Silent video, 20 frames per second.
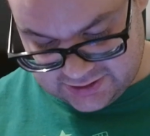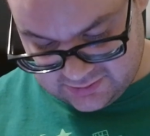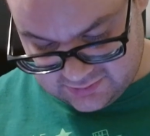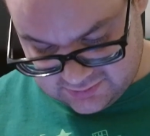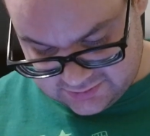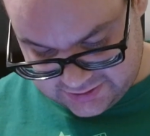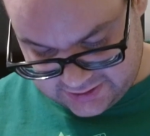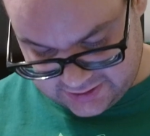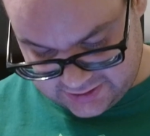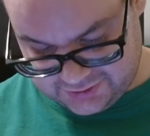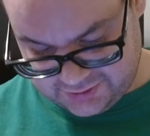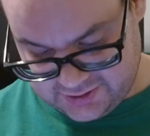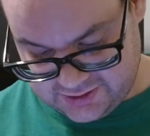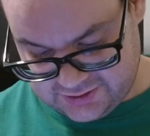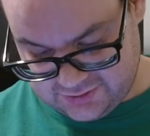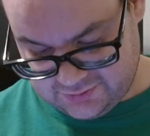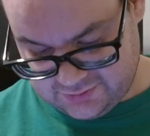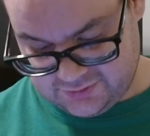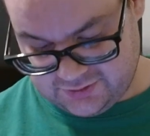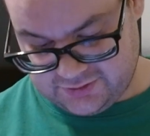Jones, Dr.
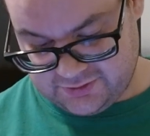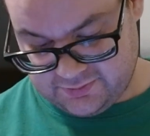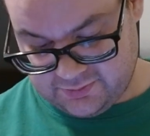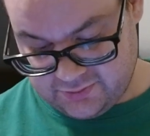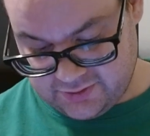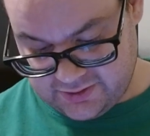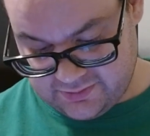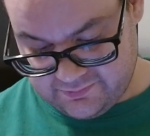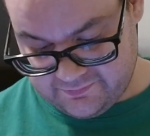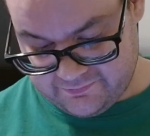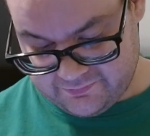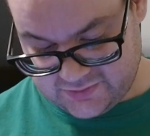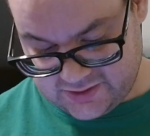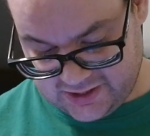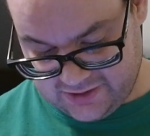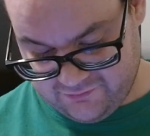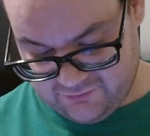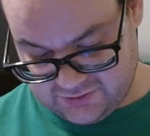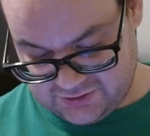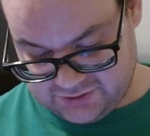Strange, Sorcerer Supreme.
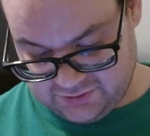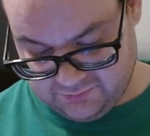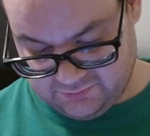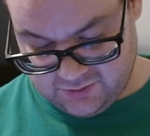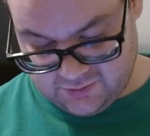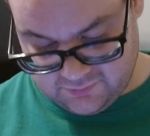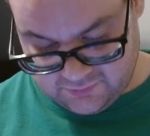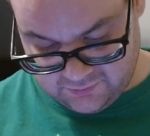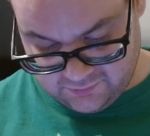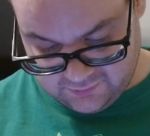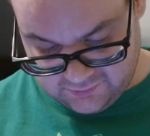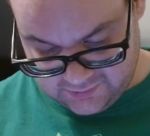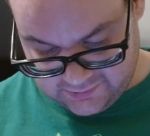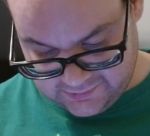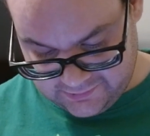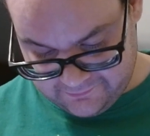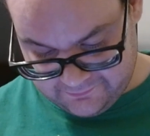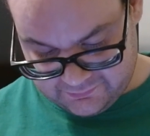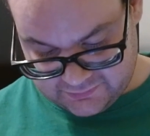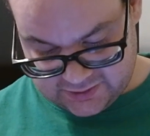He voiced Dormammu.
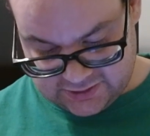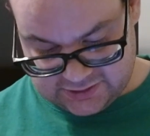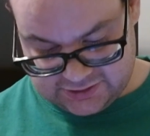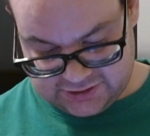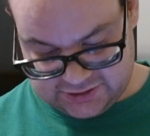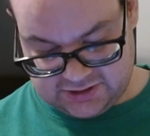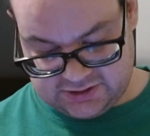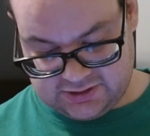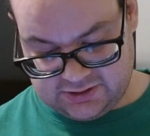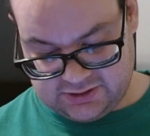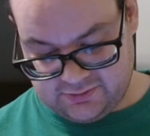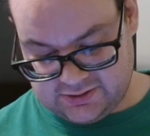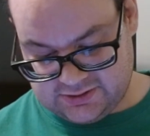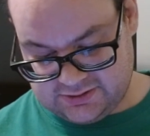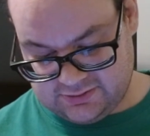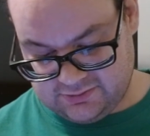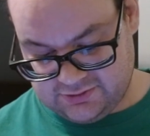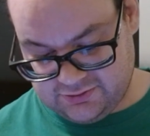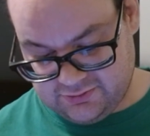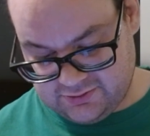Justice League
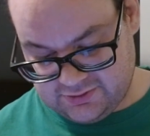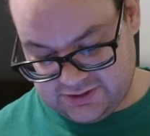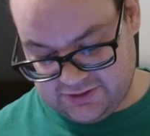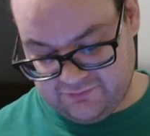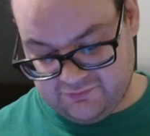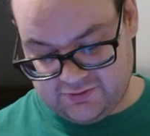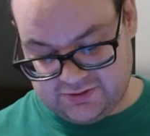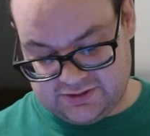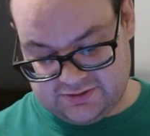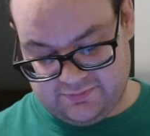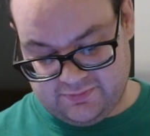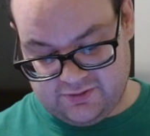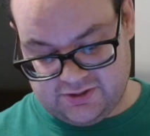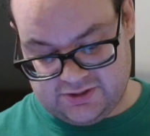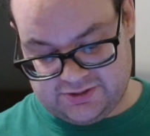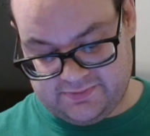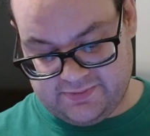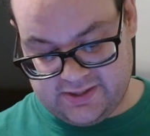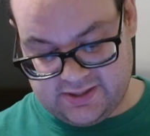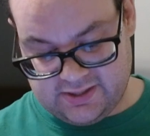Rise on Tours. He voices
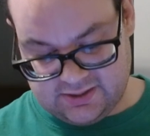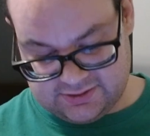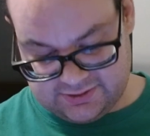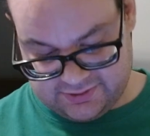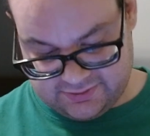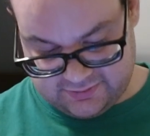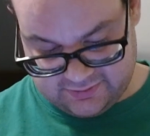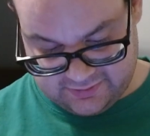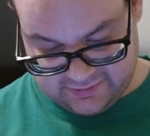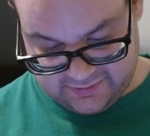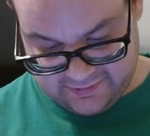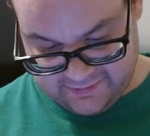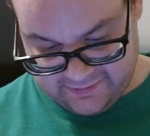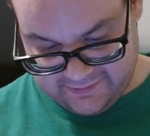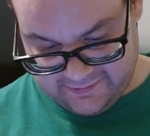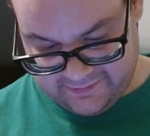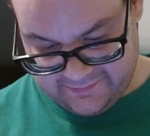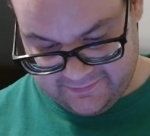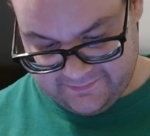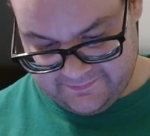Martian Manhunter.
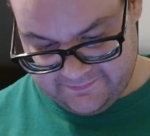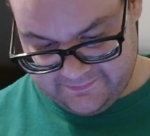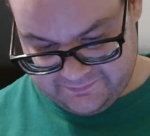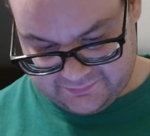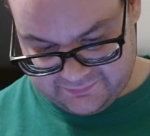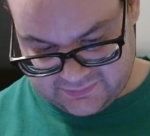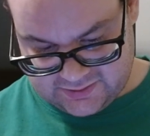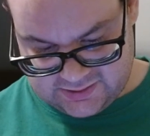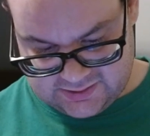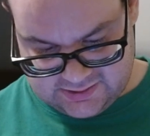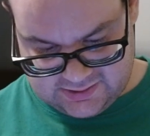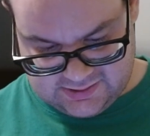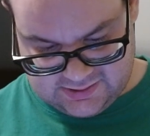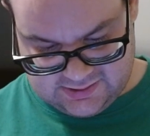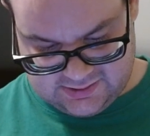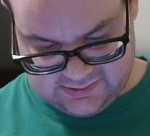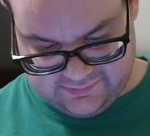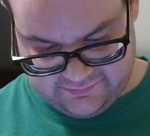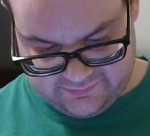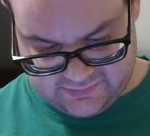
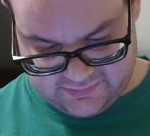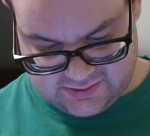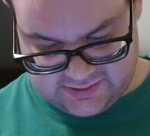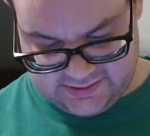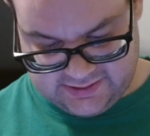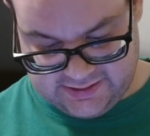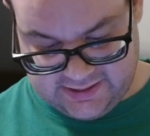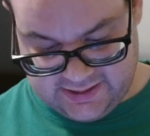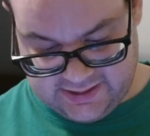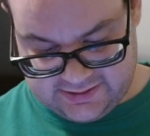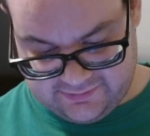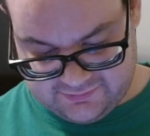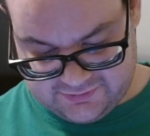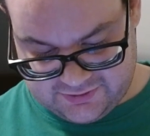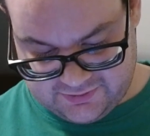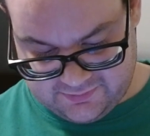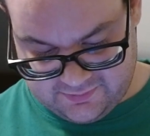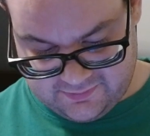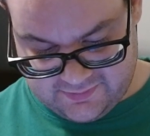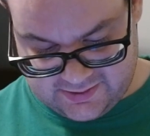Uh, the Death of
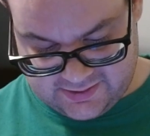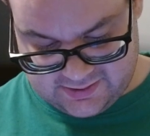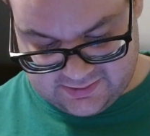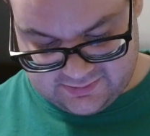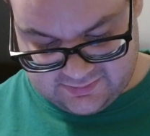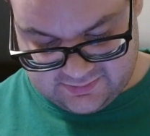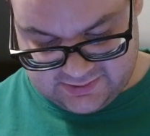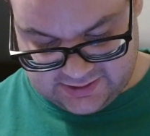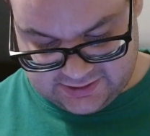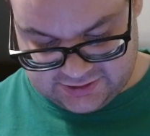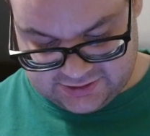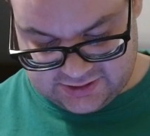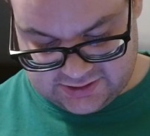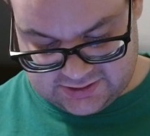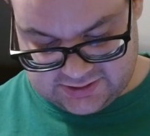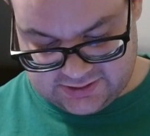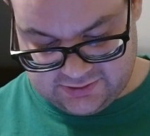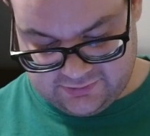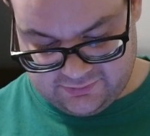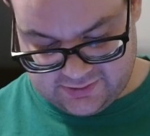Superman and
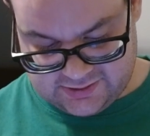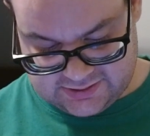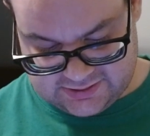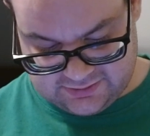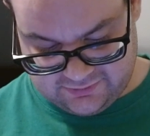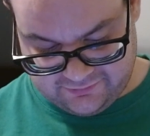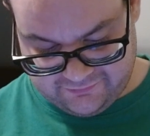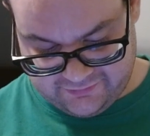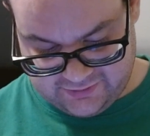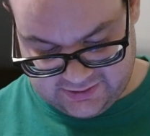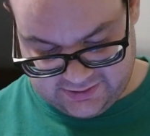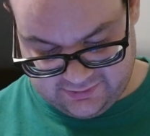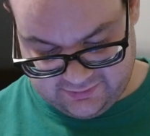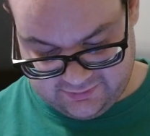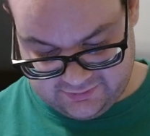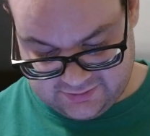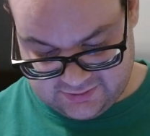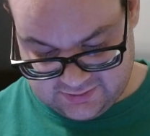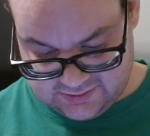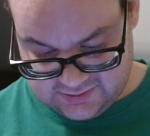Justice League Crisis on Infinity
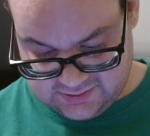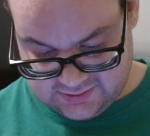Earth